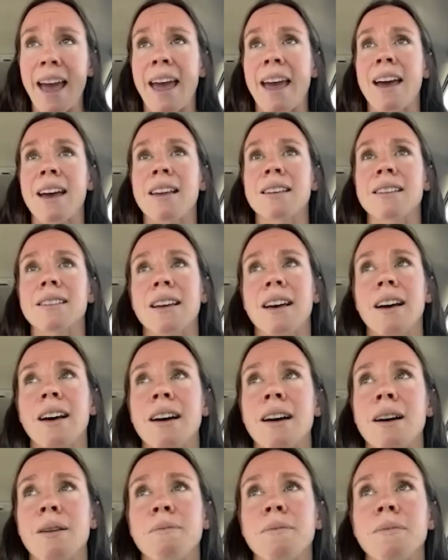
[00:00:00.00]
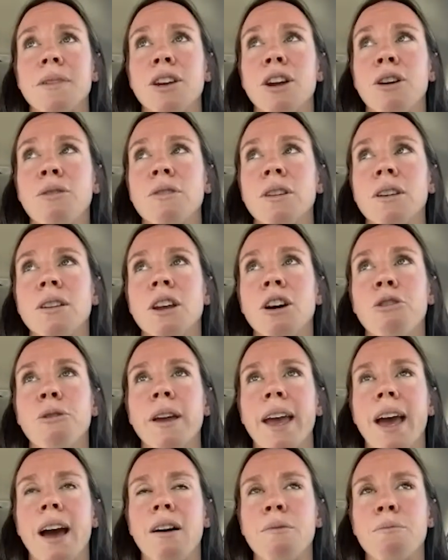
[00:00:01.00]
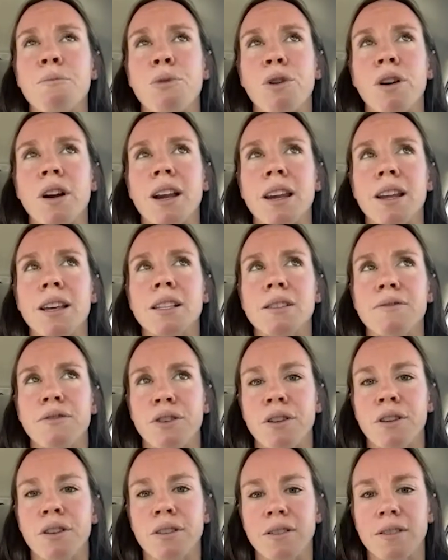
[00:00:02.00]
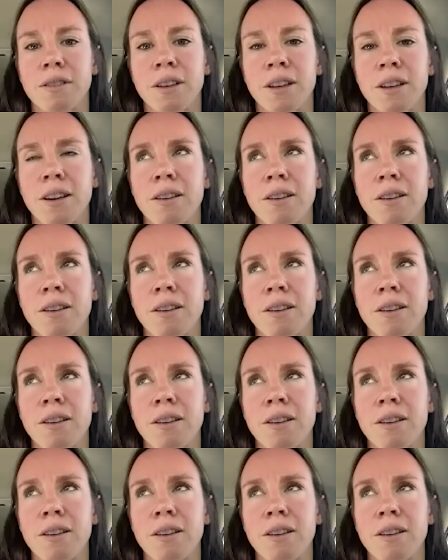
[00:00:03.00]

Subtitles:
And knowing how important it is for